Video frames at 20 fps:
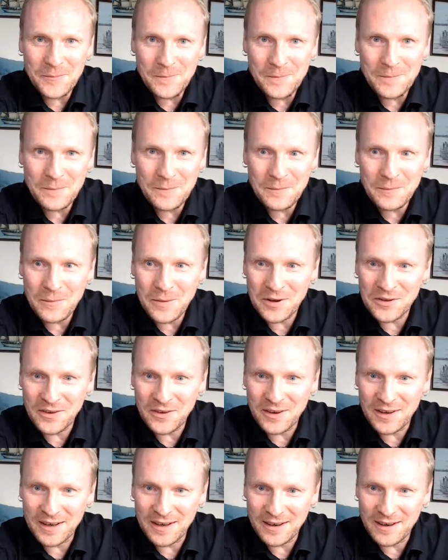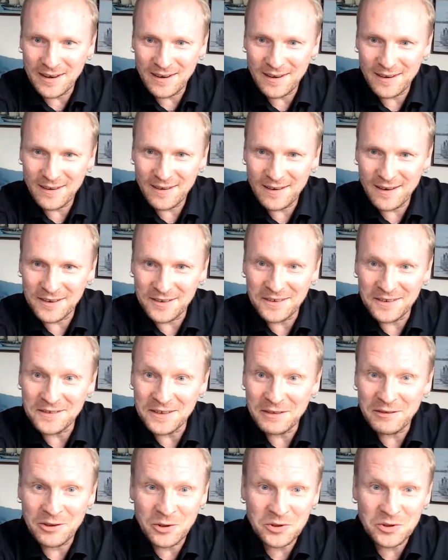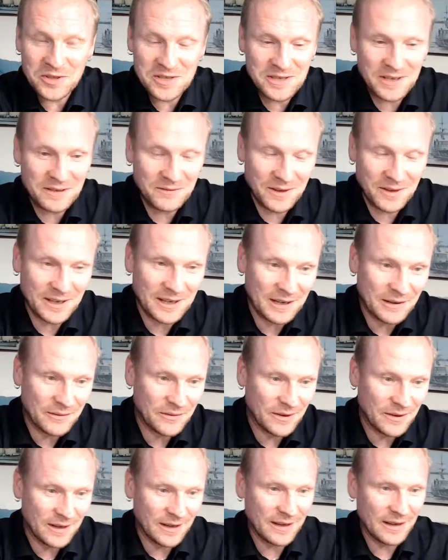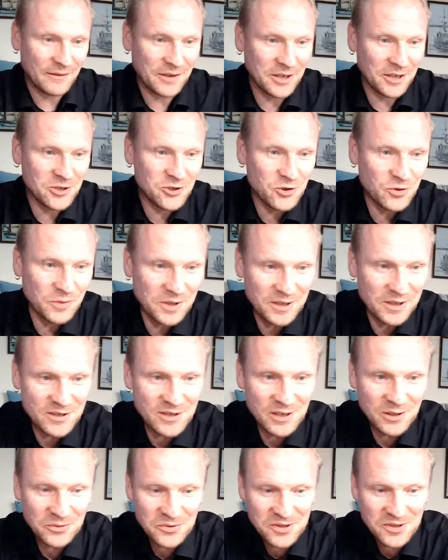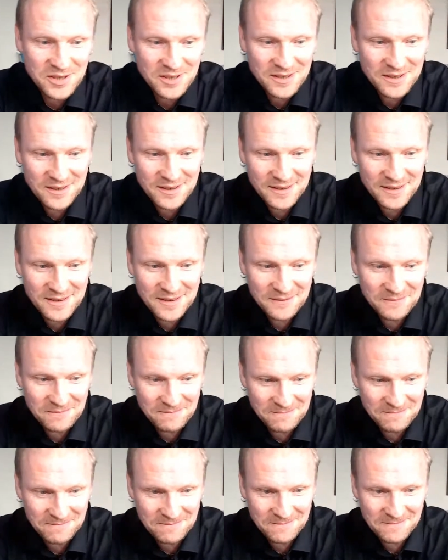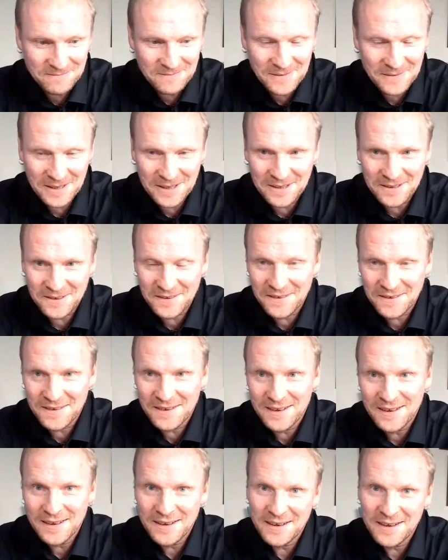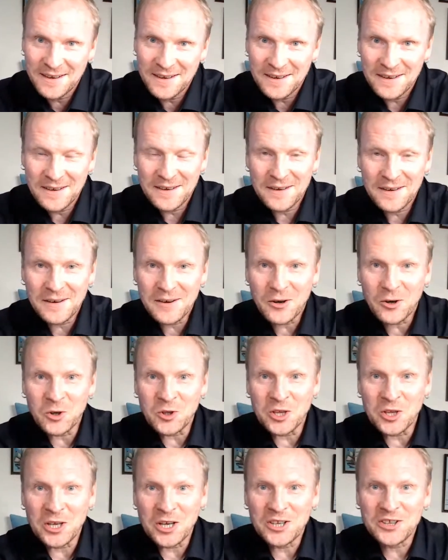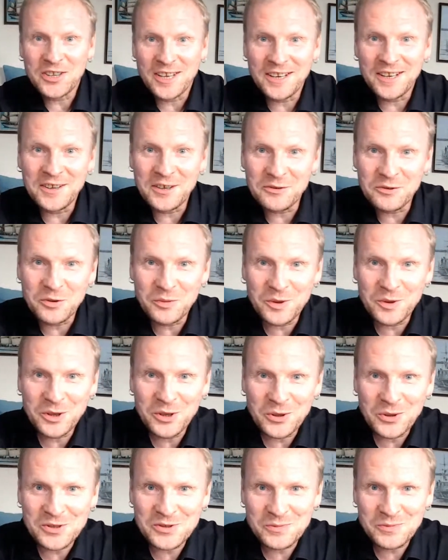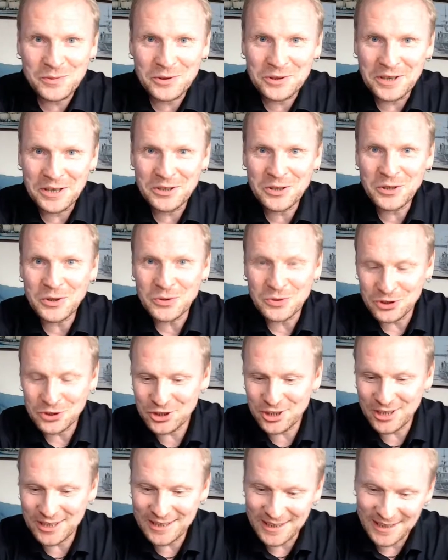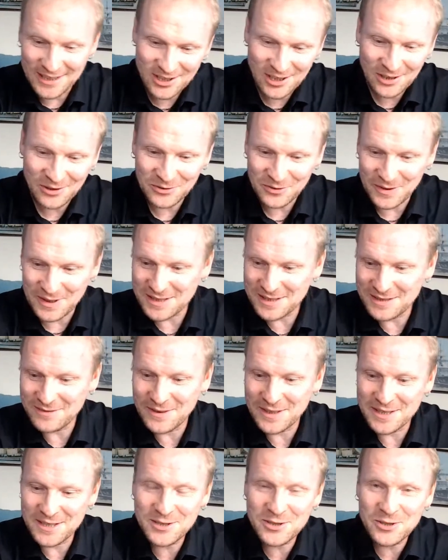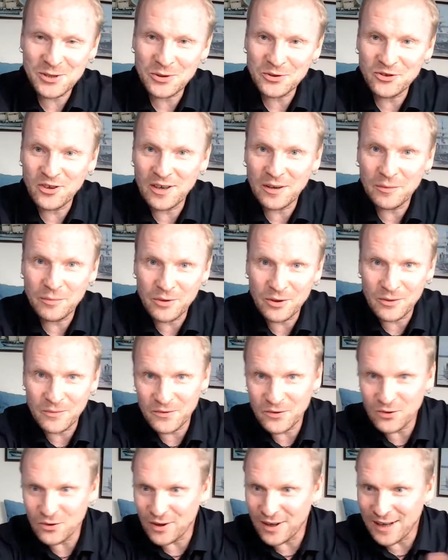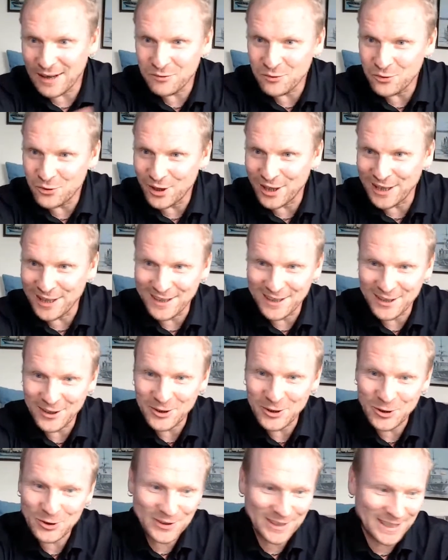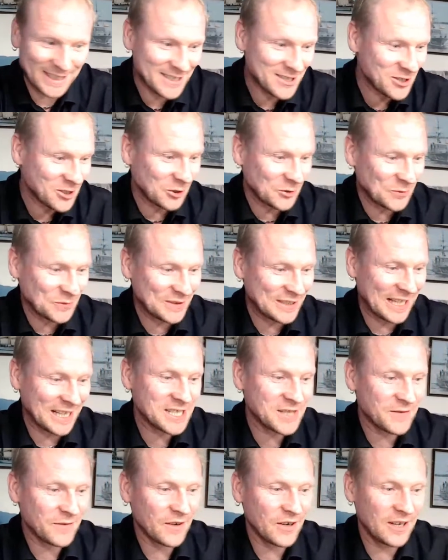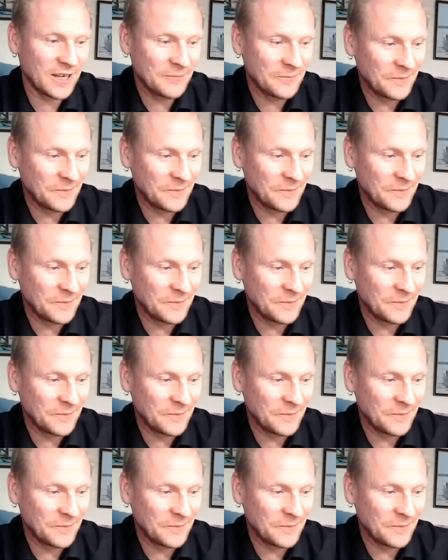Monday, I didn't even notice that I have an issue with the sound, and only at the end of the video spotted, oh shit, the sound was so terrible, so I have to delete the whole thing. So that's why,